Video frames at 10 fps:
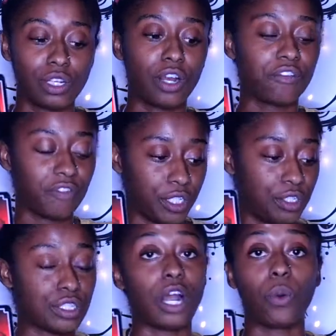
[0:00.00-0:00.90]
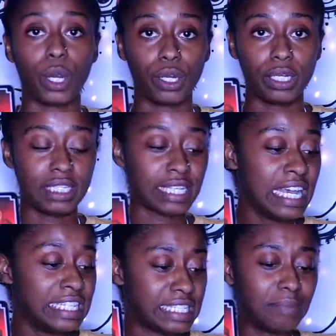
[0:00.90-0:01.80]
our fears, our worries,
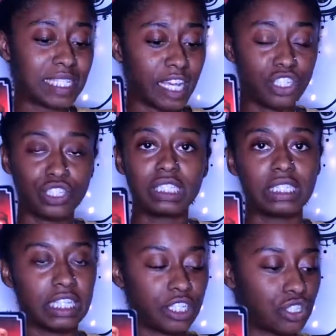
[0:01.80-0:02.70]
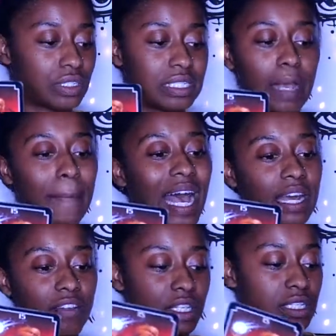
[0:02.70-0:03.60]
temptations, addictions. Step
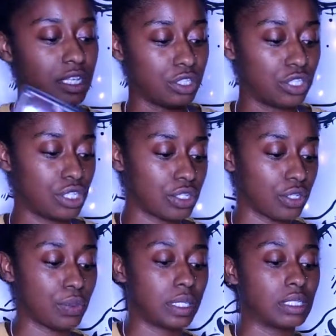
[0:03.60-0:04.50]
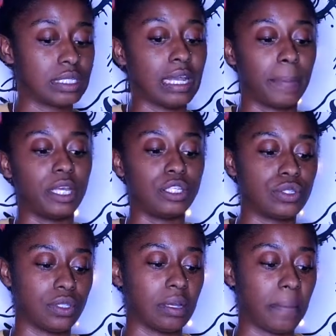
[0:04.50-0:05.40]
out of this energy so you can step
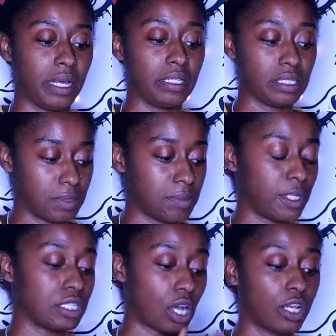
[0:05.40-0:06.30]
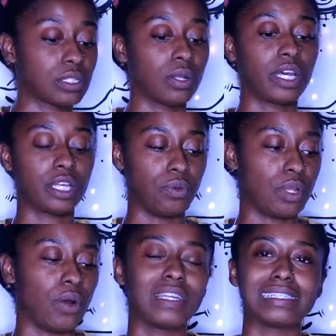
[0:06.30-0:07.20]
into the abundance. The Spirit is also letting you
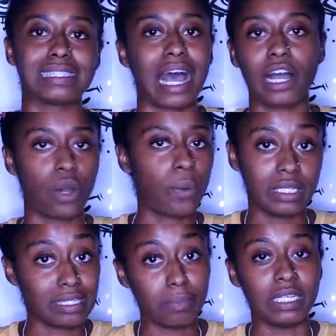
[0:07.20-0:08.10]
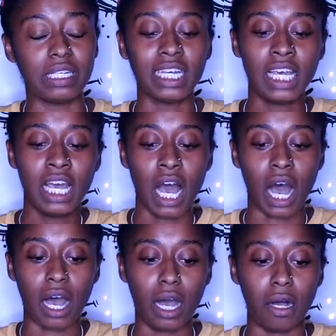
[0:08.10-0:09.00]
know that it's not going to be
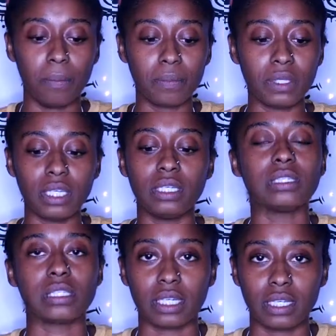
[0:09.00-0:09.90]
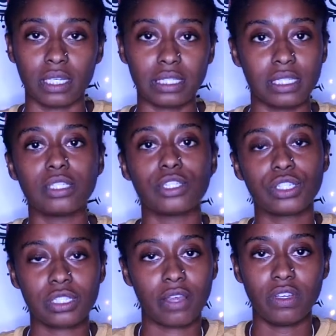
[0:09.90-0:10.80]
um, easy. It's
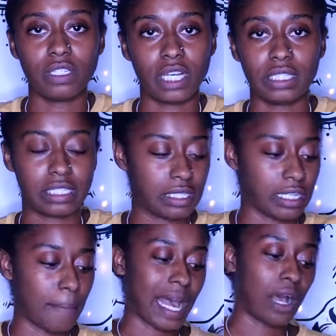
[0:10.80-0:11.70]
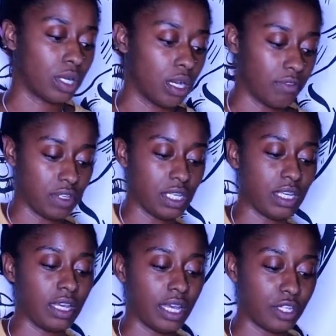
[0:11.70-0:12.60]
easier said than done to step out of
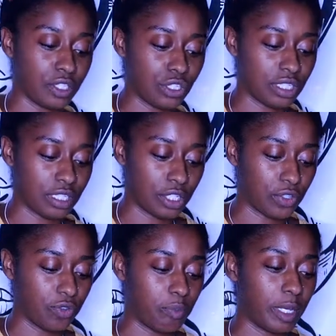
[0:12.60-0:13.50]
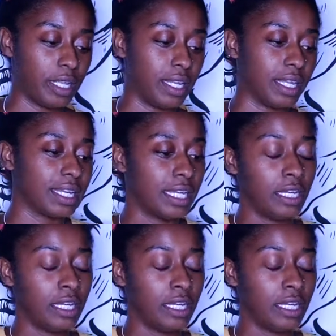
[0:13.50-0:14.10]
the energy that you've been